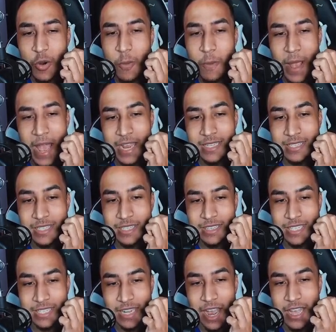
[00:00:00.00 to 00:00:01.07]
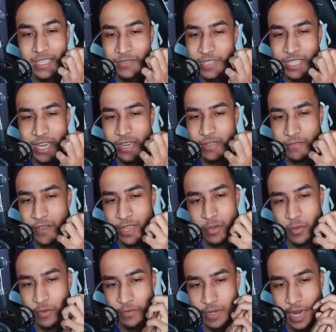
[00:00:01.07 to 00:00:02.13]
because he nearly dies. If he stayed in the fight, he would have
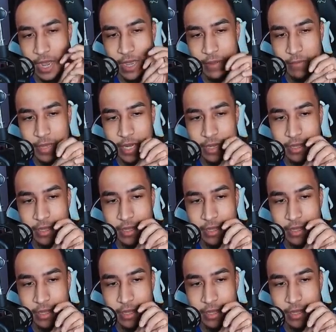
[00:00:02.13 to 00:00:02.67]
died immediately.